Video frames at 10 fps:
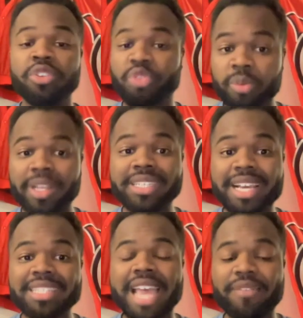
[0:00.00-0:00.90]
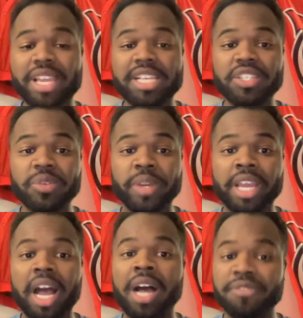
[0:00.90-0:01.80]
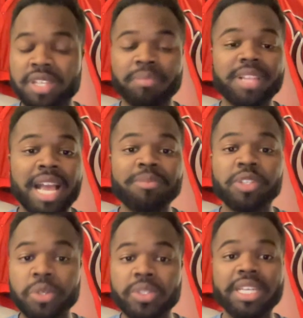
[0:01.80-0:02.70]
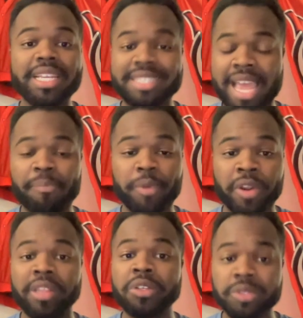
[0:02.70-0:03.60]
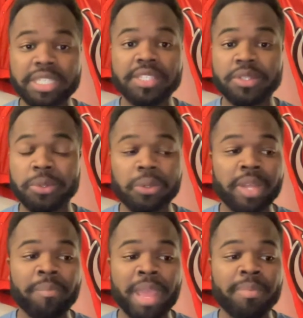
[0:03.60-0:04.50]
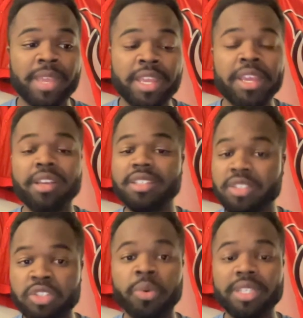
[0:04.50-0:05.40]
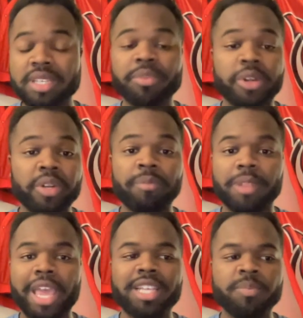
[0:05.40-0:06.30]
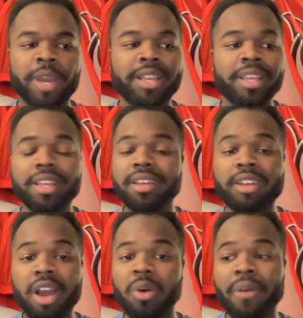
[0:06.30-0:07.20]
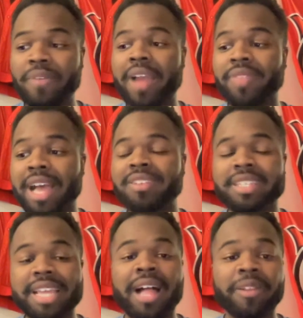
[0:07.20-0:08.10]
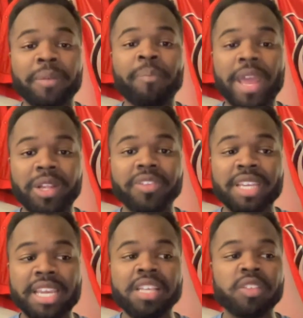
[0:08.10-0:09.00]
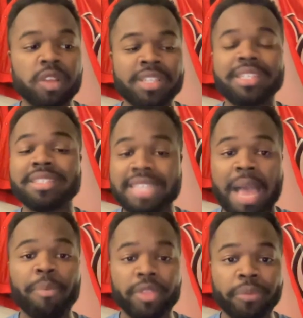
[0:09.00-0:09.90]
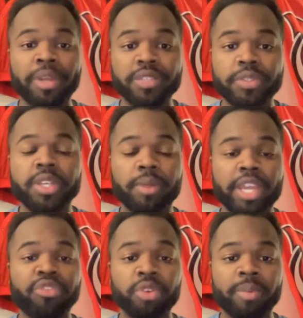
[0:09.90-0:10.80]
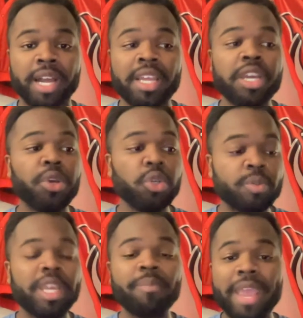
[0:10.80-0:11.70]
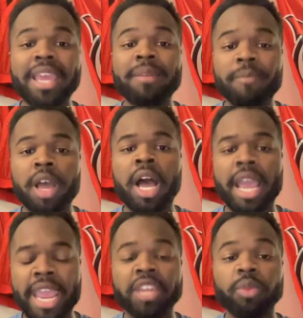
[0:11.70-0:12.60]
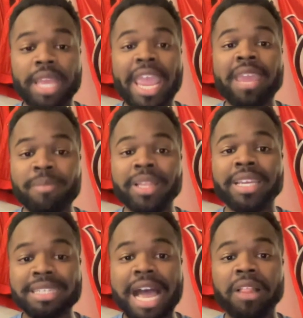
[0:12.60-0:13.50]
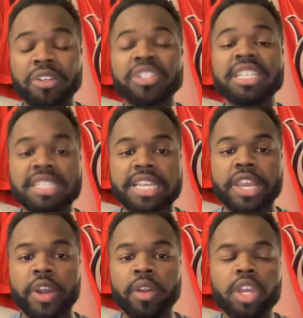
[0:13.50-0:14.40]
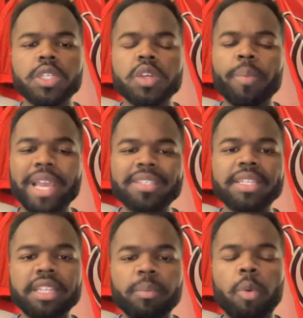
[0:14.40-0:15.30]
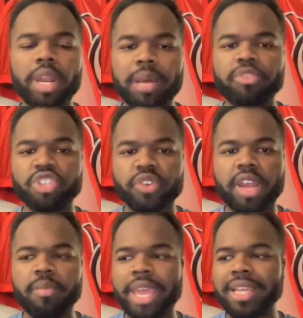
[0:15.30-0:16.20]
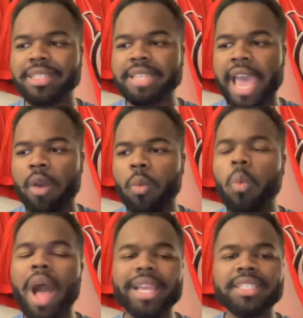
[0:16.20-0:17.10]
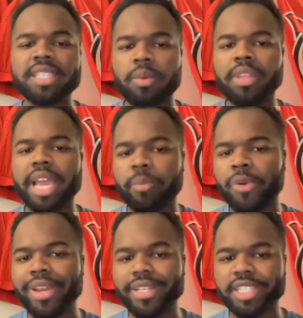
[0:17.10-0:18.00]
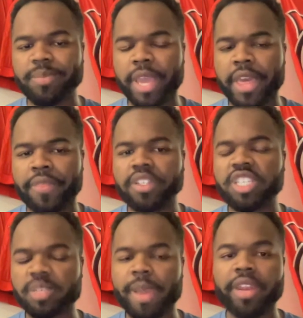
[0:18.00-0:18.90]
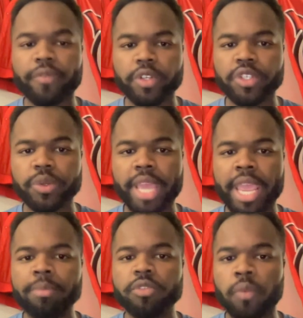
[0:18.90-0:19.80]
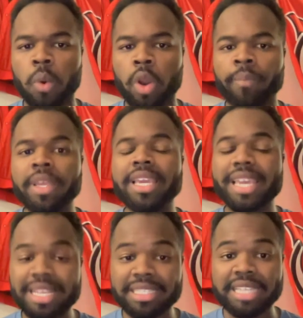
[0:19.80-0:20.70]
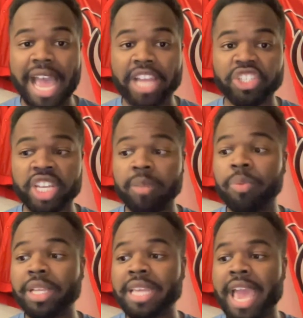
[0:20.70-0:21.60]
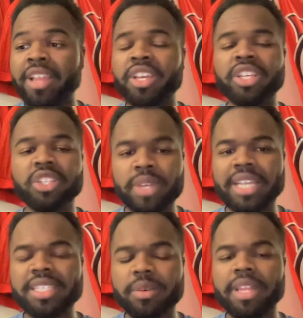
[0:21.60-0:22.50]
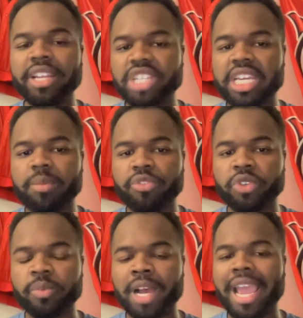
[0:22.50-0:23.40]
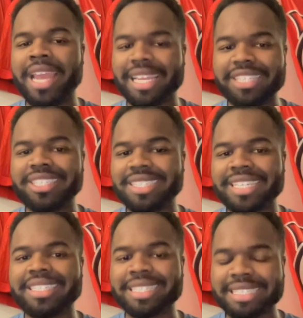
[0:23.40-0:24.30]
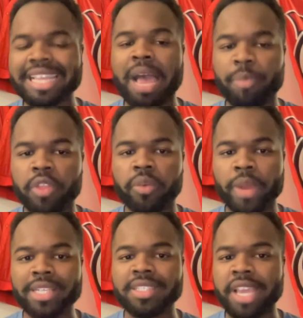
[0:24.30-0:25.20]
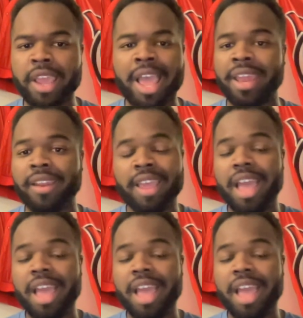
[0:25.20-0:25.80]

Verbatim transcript: Trouba does have a history of sometimes losing his temper and losing his cool and maybe doing some dirty plays. But no, a five thousand dollar penalty is is a slap on the wrist for someone like Trouba who's being paid uh, annually eight million dollars this year. So basically, the point I'm just trying to make is that why is someone like Brendan Smith suspended for two games for his slashing, but yet you get someone like Jacob Trouba and he just gets a slap on the wrist. And